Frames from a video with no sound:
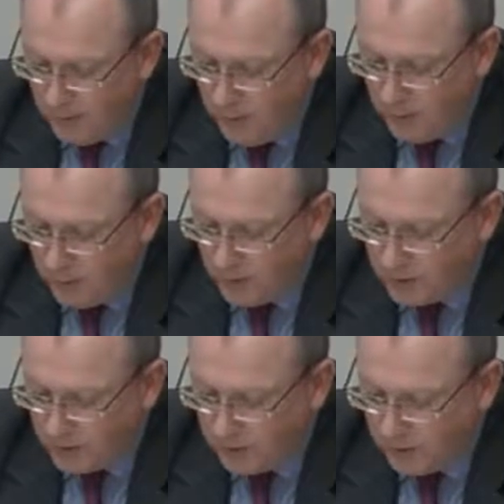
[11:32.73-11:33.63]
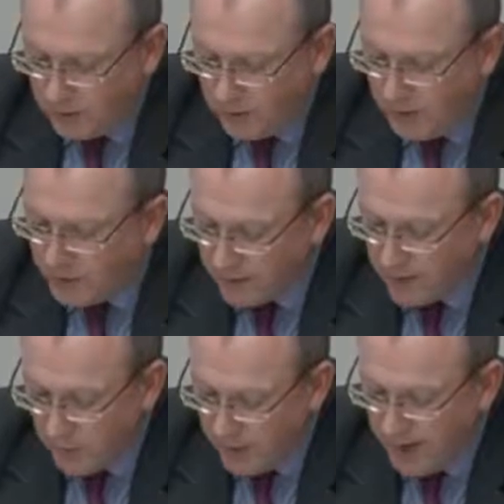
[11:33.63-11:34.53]
we will continue to do
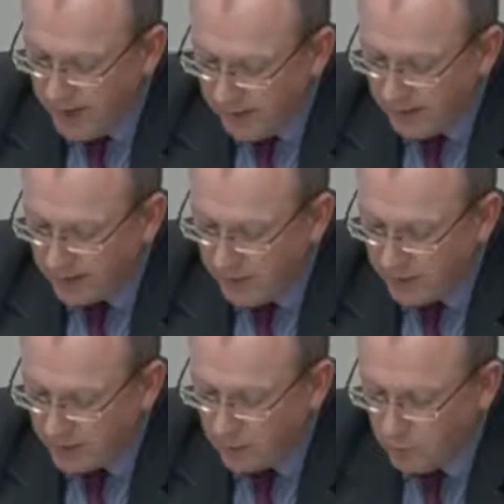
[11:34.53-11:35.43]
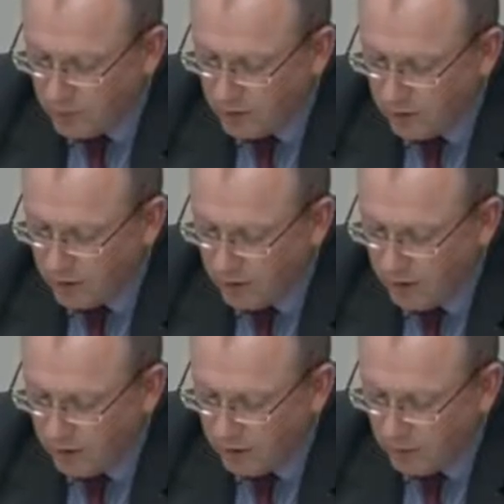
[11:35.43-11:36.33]
everything we can to work
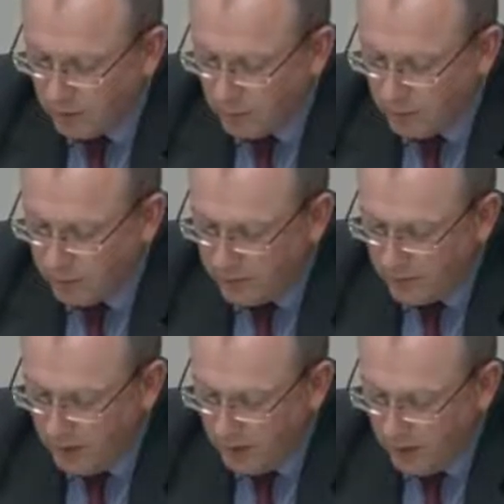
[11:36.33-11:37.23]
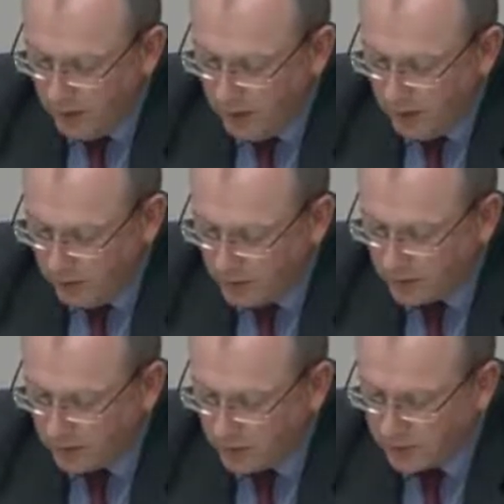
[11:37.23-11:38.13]
with our
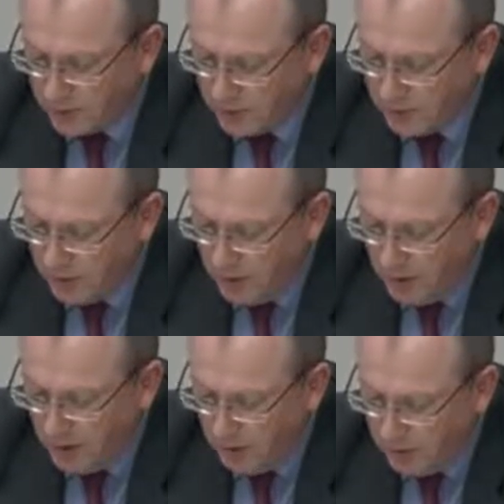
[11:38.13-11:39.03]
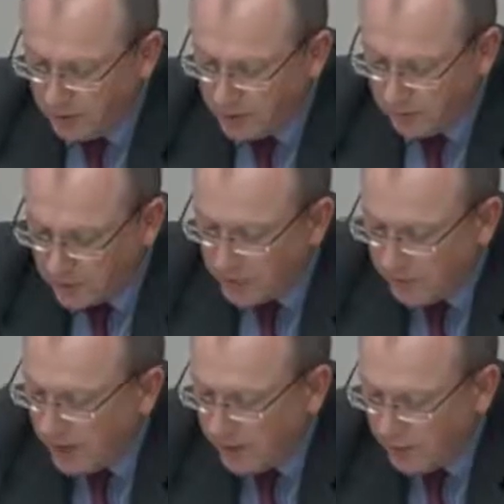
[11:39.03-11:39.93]
customers to
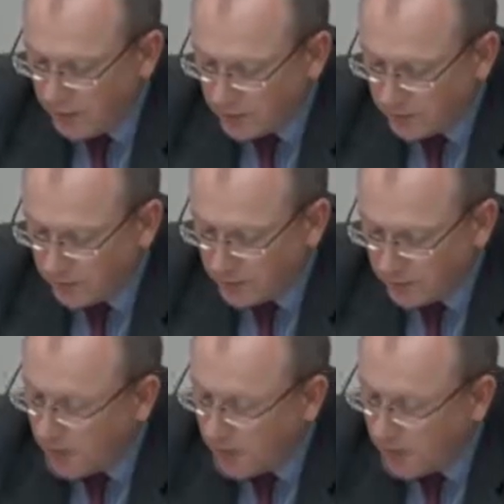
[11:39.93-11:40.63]
find the right solution.